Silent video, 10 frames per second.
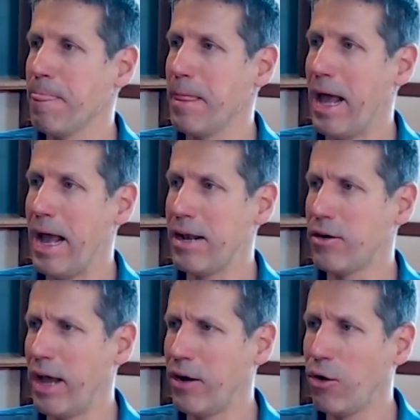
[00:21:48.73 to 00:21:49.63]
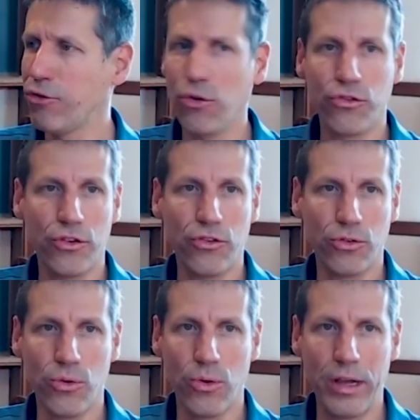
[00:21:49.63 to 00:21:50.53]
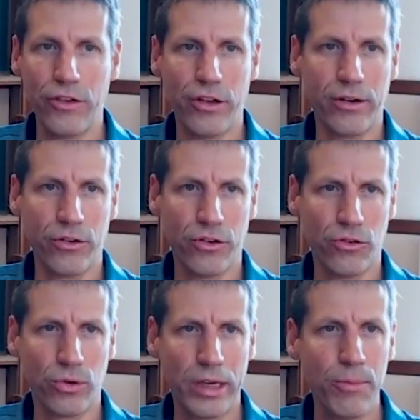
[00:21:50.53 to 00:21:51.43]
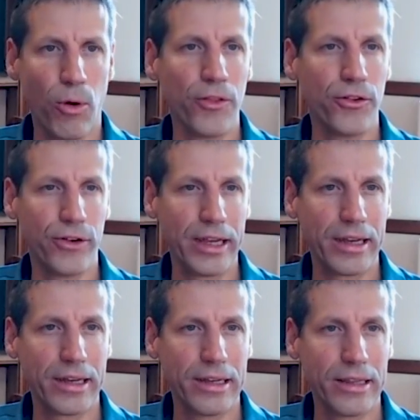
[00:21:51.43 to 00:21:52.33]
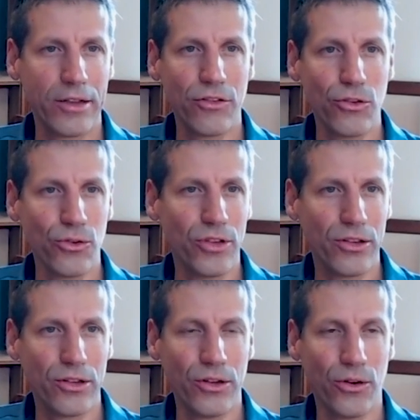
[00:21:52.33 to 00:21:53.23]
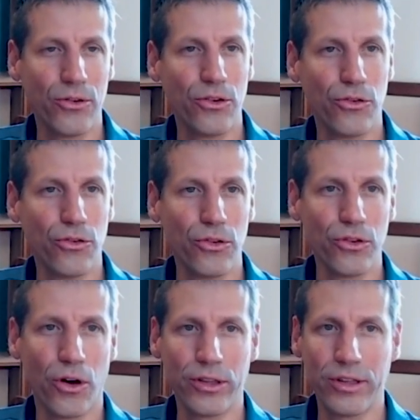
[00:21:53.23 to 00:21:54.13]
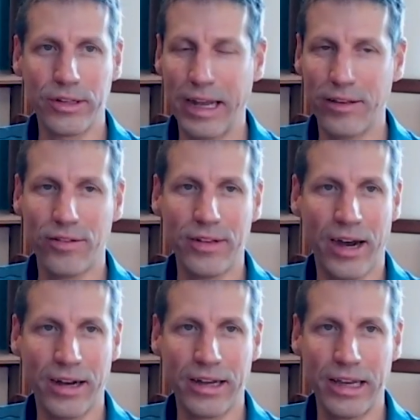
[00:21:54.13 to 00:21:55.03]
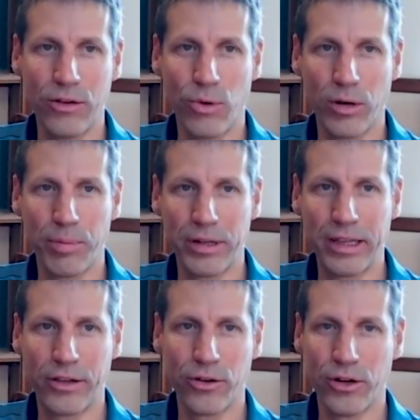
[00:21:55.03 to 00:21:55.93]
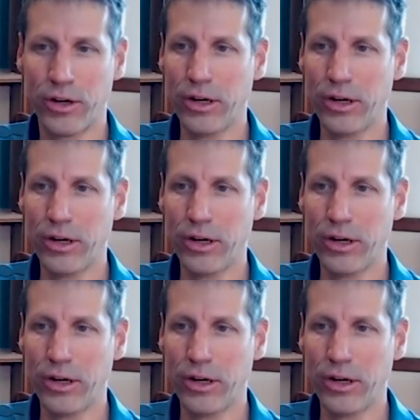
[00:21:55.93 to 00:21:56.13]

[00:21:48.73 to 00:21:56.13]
And also in general, just to keep wondering. There is no, you should not get stuck in one particular